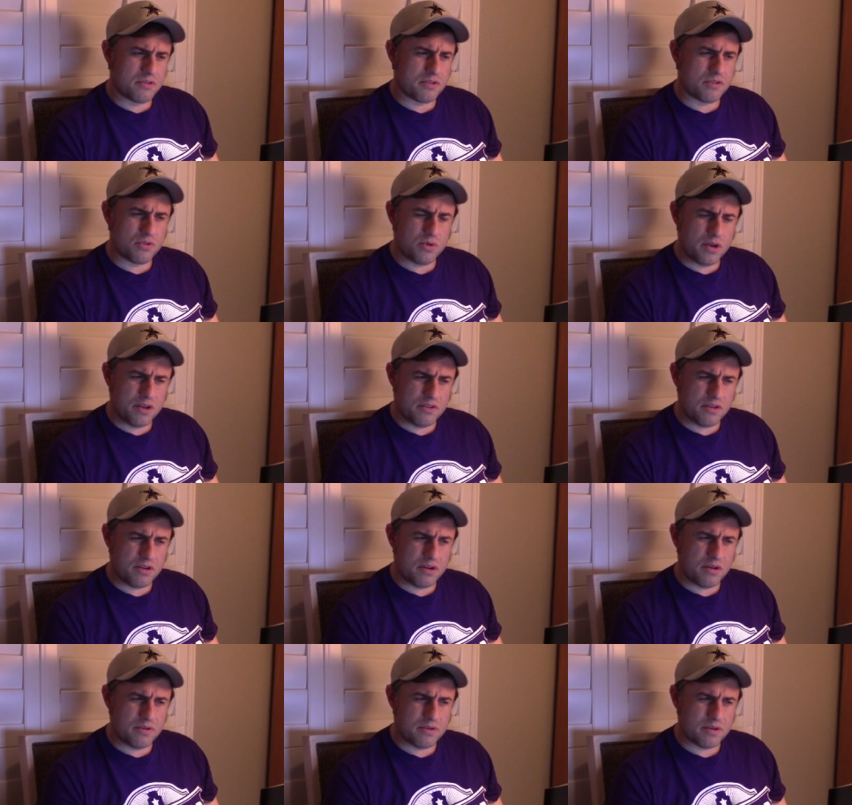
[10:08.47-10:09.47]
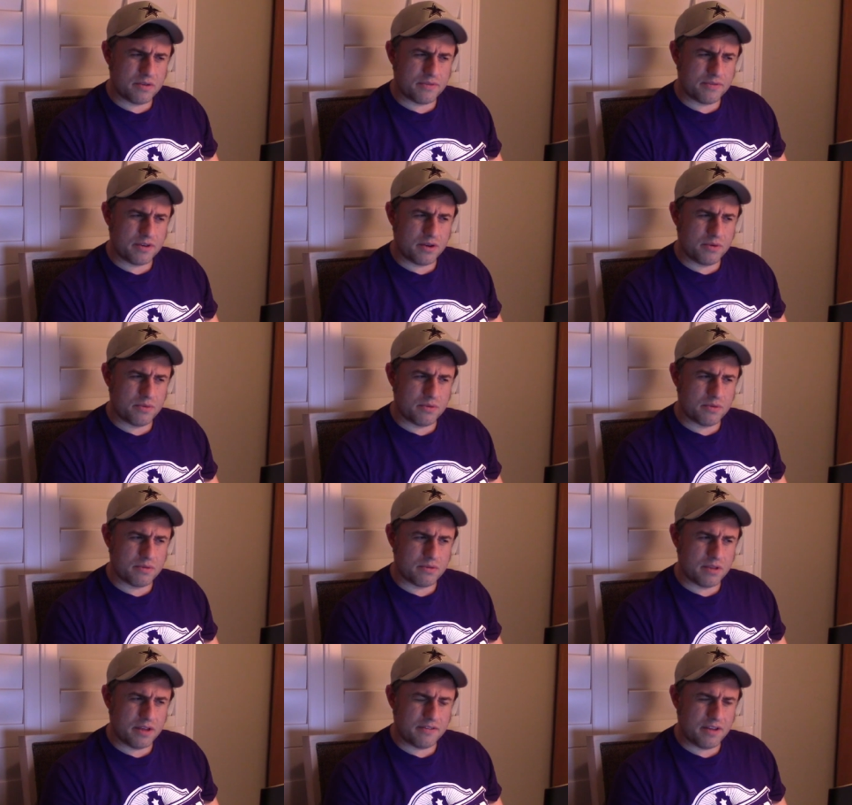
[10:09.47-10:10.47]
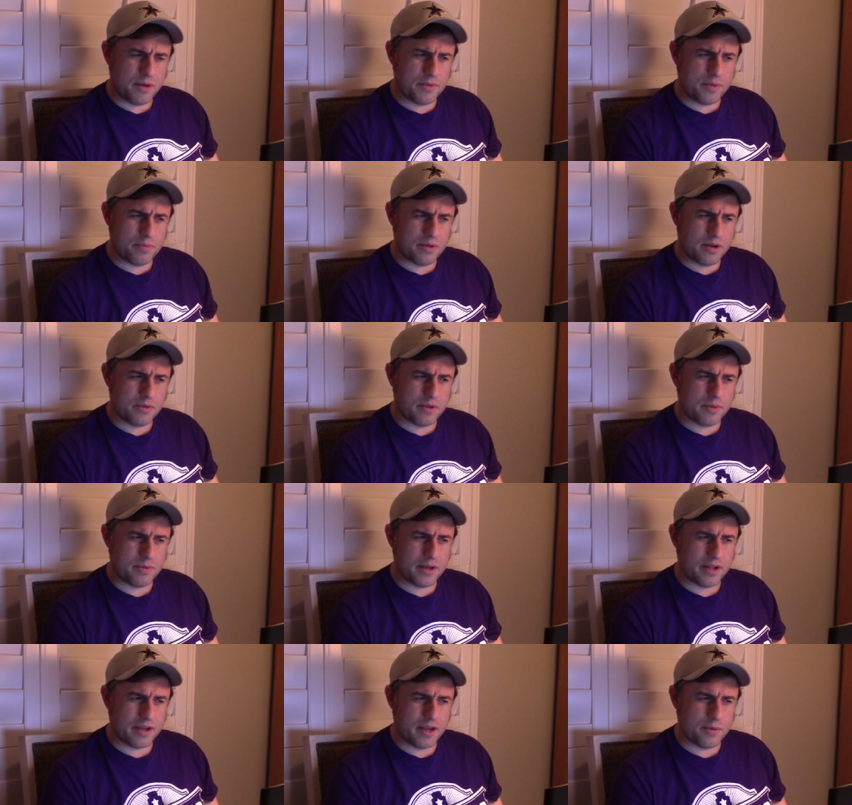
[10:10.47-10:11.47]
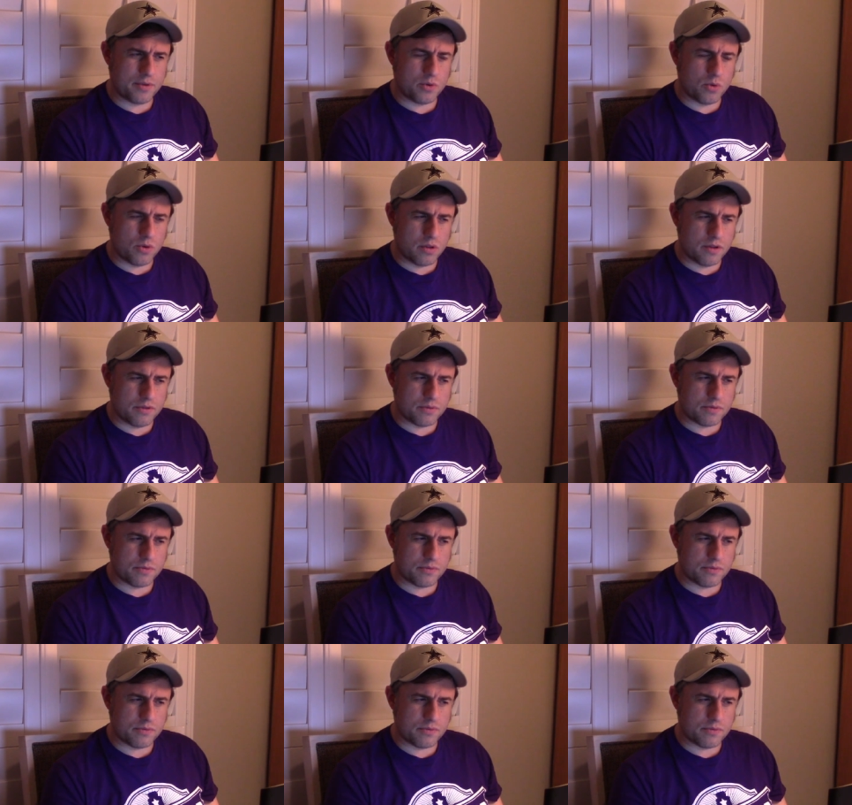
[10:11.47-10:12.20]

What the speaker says: it 2 years ago? I forget. Last time they played, when they played that game in New Orleans,